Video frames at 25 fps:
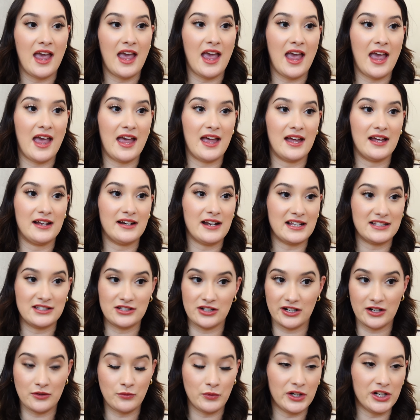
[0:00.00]
And I
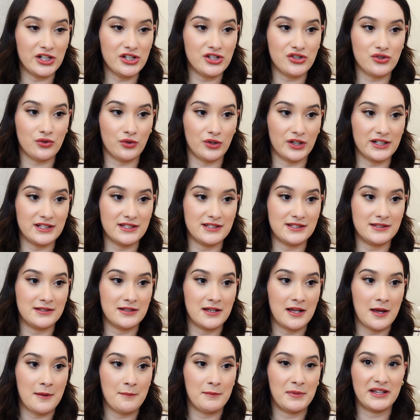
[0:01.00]
started wearing shorts,
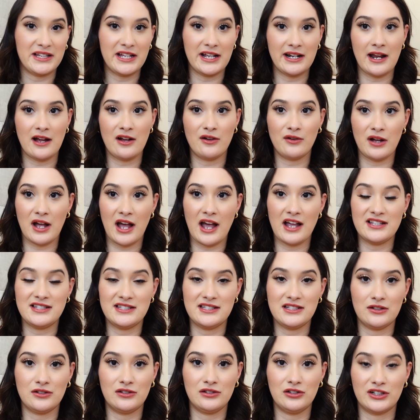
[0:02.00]
but then I
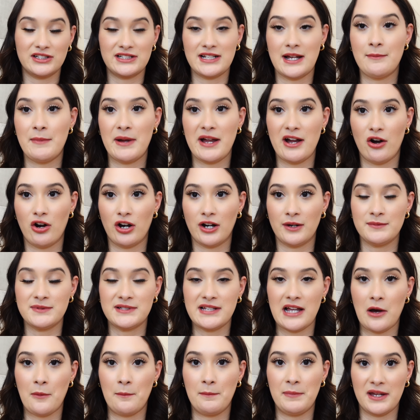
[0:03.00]
still looked at my arms,
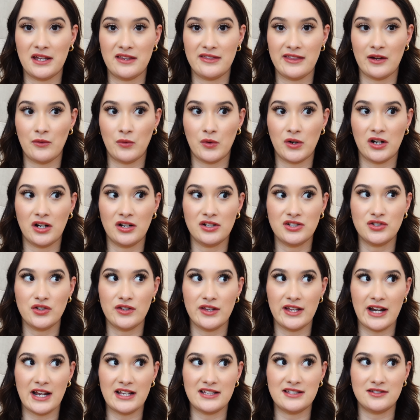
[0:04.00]
how big they were. So
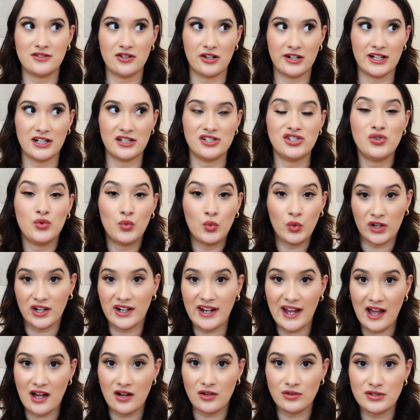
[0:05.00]
then I started to
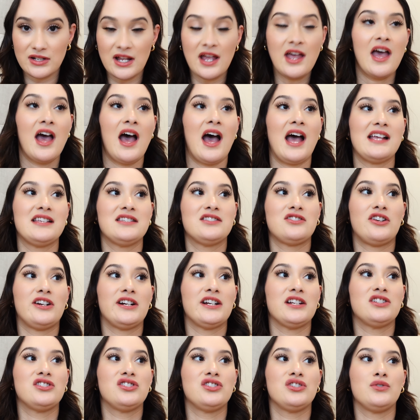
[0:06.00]
work out. I
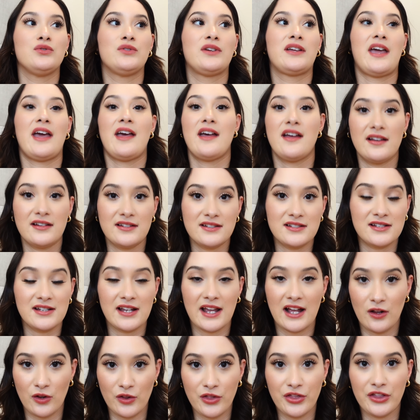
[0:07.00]
started to get
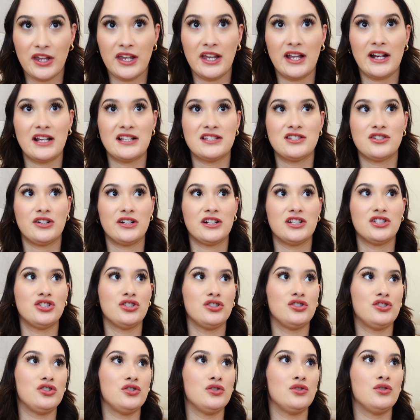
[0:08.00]
healthy, and I started
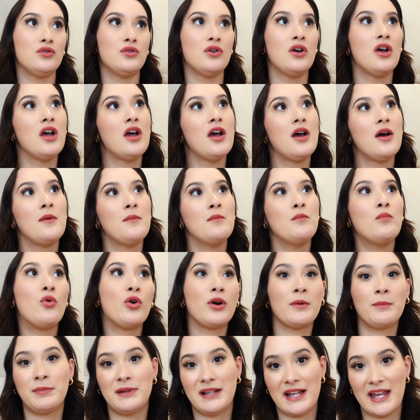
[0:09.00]
to do
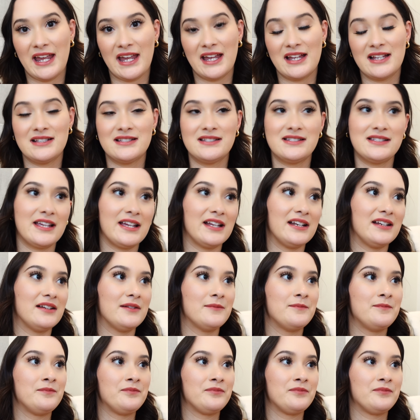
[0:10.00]
more plans, and